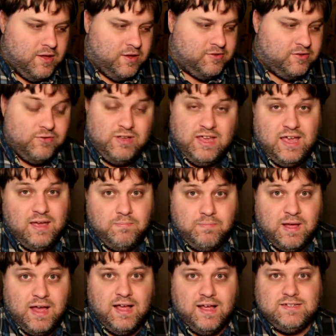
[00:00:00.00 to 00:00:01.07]
So you can't
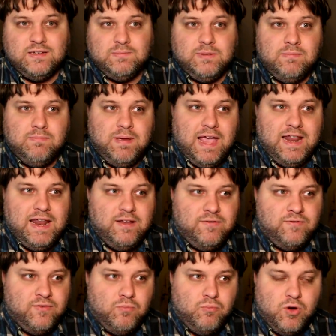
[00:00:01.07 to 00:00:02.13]
possibly bait it
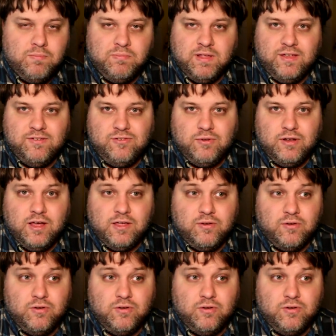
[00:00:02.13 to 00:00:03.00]
from one place to another.